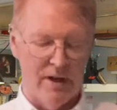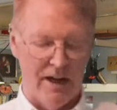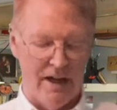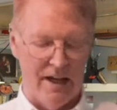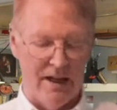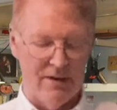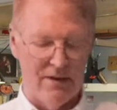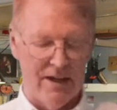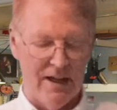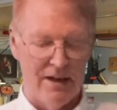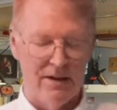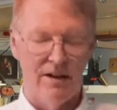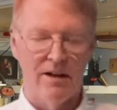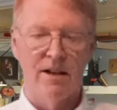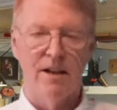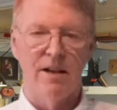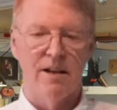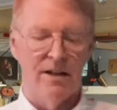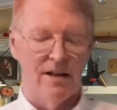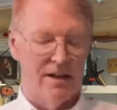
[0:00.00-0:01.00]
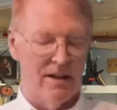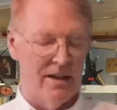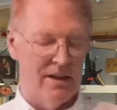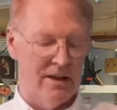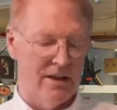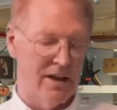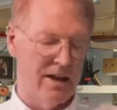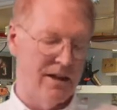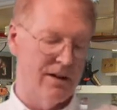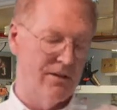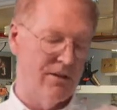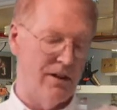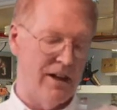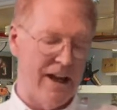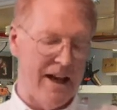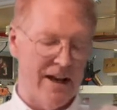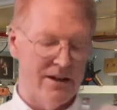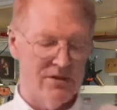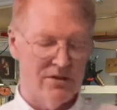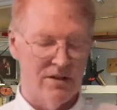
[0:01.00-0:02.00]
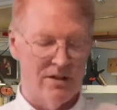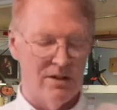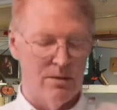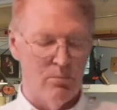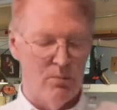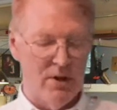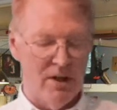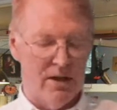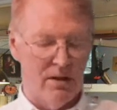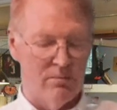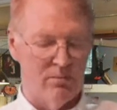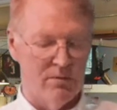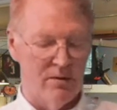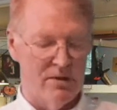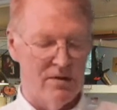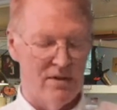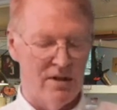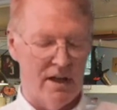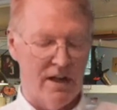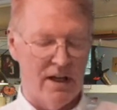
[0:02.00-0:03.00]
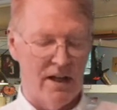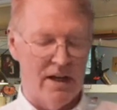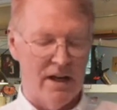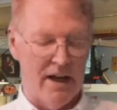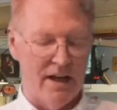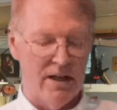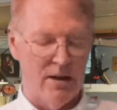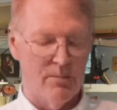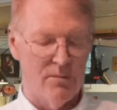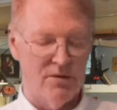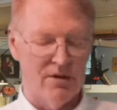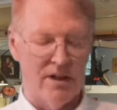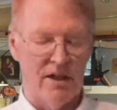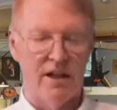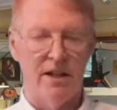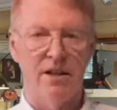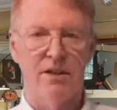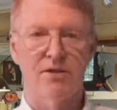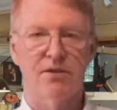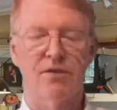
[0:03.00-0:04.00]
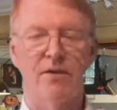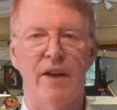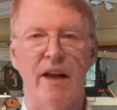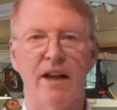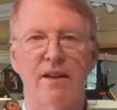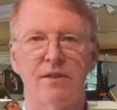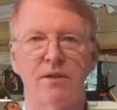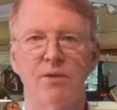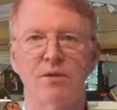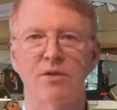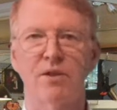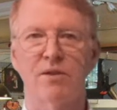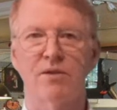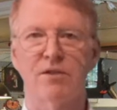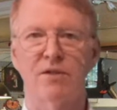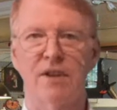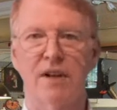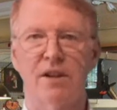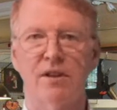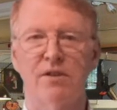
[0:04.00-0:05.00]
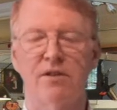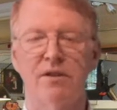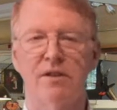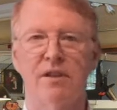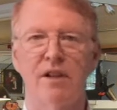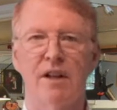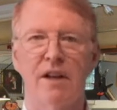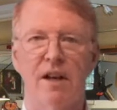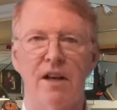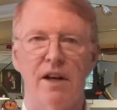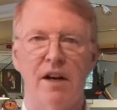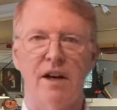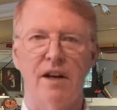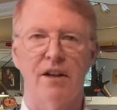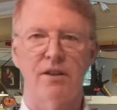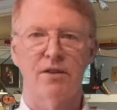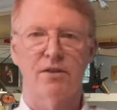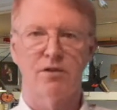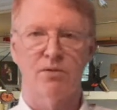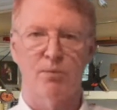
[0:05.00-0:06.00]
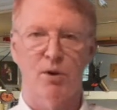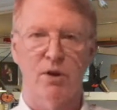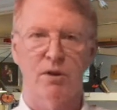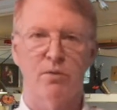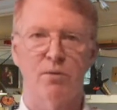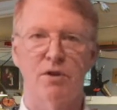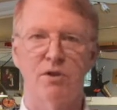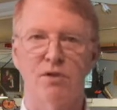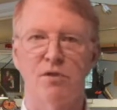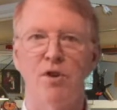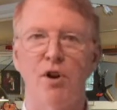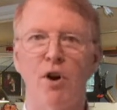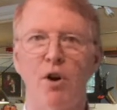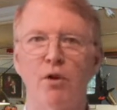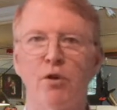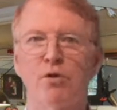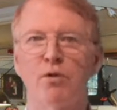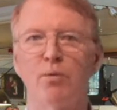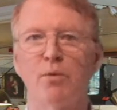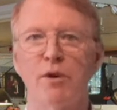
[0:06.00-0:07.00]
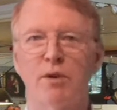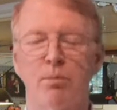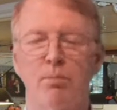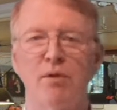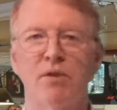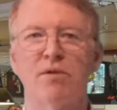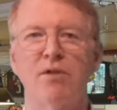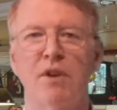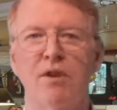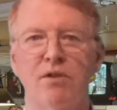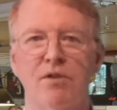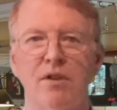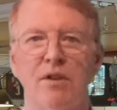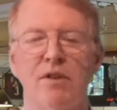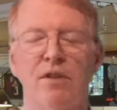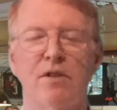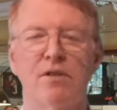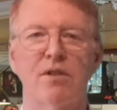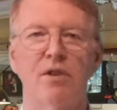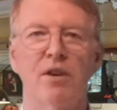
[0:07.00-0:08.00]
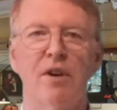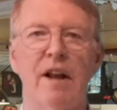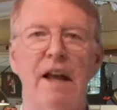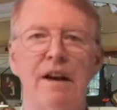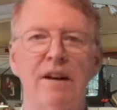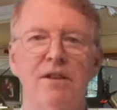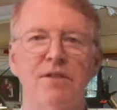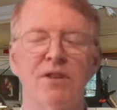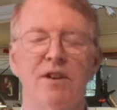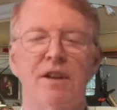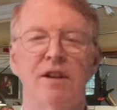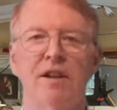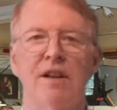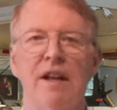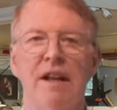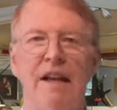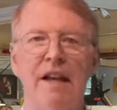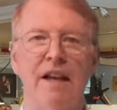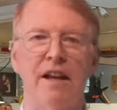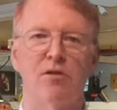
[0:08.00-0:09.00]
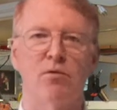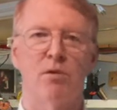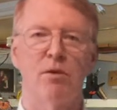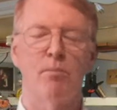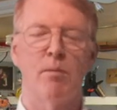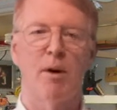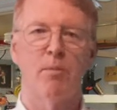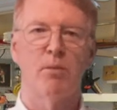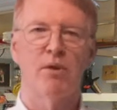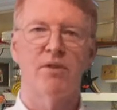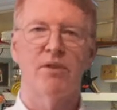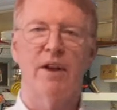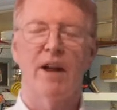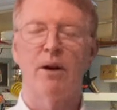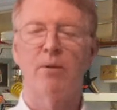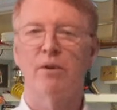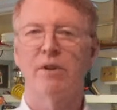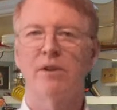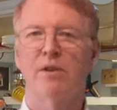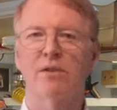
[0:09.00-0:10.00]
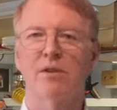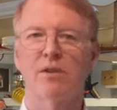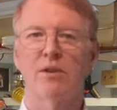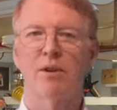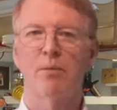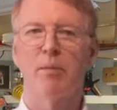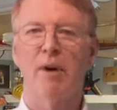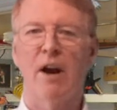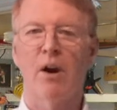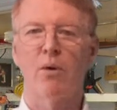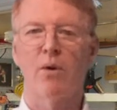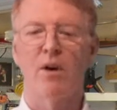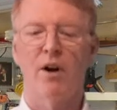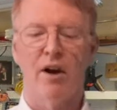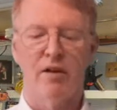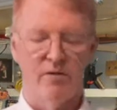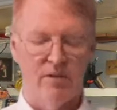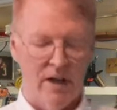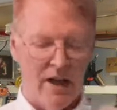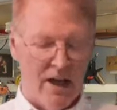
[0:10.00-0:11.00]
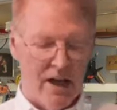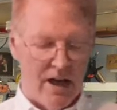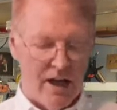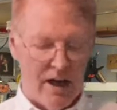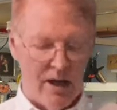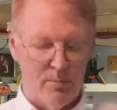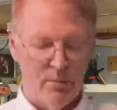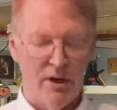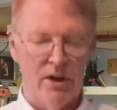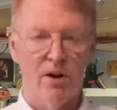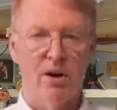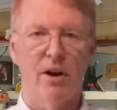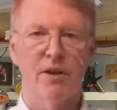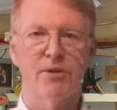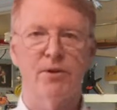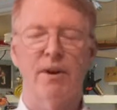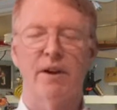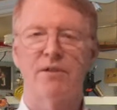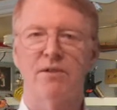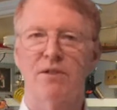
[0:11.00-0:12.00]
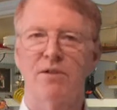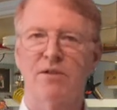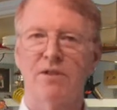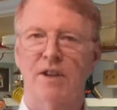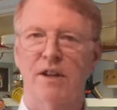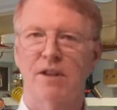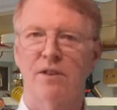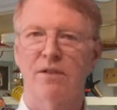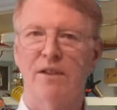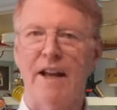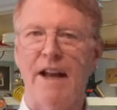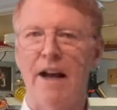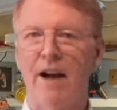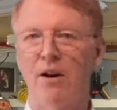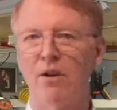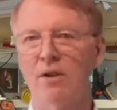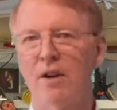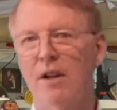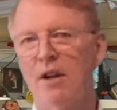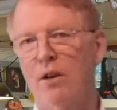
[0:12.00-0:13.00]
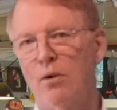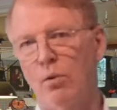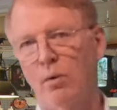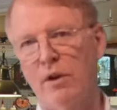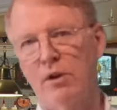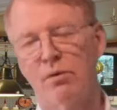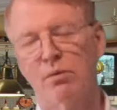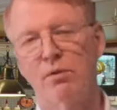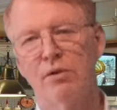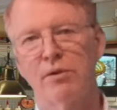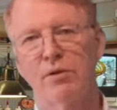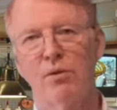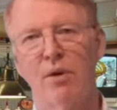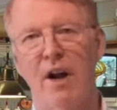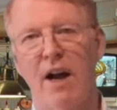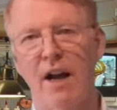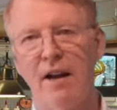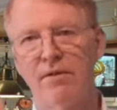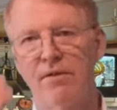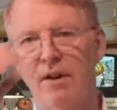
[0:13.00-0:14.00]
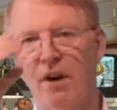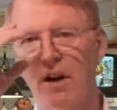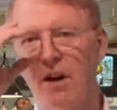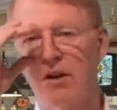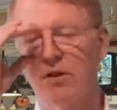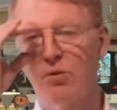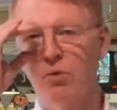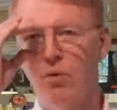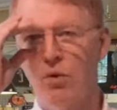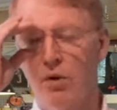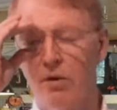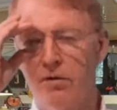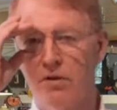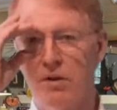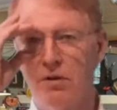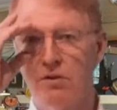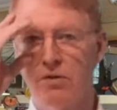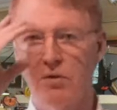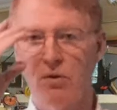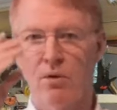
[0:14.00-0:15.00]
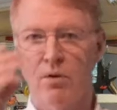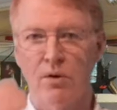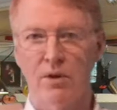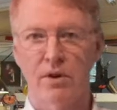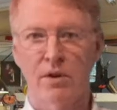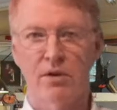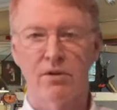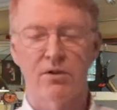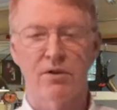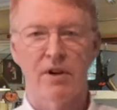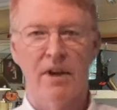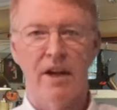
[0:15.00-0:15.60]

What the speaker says: And then kind of the last and the big ticket items is that there's a signal. The smart switch knows which position the turnout is in. It remembers that when you turn the power off, but it also has a signal out which will drive our dwarf controllers